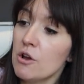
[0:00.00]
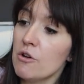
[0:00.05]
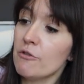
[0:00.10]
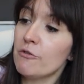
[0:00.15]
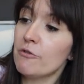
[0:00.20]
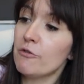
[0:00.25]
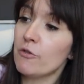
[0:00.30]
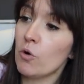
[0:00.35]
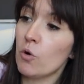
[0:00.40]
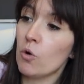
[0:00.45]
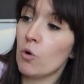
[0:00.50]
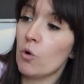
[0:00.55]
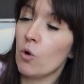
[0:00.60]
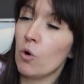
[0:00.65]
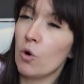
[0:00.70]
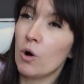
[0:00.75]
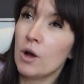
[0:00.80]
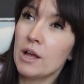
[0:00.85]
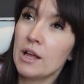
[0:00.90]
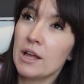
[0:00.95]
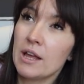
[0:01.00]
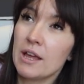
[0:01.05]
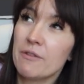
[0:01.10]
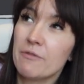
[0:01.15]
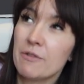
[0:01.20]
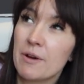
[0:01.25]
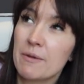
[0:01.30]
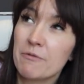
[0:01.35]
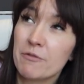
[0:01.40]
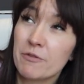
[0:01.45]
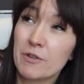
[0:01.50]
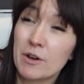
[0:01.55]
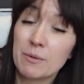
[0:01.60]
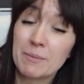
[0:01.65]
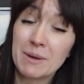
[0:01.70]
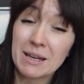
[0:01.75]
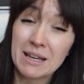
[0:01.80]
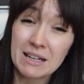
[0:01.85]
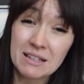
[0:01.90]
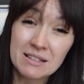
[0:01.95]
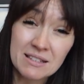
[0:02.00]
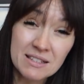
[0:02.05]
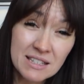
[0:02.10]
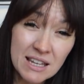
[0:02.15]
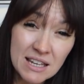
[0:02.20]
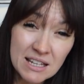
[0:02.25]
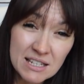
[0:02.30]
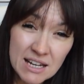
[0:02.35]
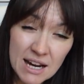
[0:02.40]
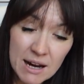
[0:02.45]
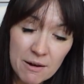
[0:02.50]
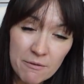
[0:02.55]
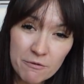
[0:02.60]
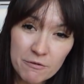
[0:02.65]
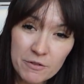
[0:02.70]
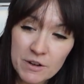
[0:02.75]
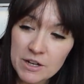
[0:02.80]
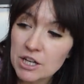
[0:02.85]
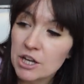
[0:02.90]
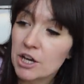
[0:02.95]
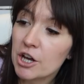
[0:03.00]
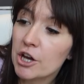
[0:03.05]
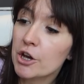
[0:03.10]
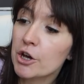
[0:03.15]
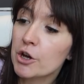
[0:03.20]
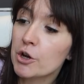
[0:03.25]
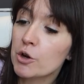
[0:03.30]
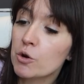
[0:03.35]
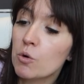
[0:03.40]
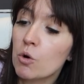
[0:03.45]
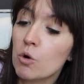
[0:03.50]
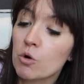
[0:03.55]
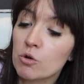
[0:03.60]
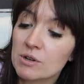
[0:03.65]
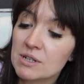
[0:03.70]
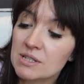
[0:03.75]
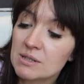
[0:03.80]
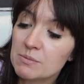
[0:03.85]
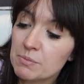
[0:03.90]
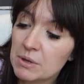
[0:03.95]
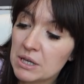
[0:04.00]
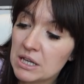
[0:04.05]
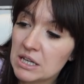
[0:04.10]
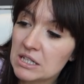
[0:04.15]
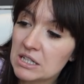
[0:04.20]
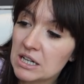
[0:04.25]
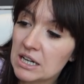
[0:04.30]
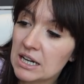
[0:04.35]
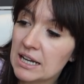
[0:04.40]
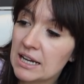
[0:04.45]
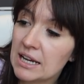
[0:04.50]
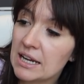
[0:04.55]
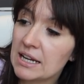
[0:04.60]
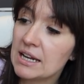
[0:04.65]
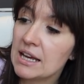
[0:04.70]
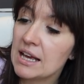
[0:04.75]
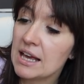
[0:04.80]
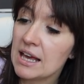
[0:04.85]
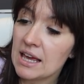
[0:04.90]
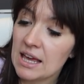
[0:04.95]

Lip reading: for if I'm filming a sit down video or a speed clean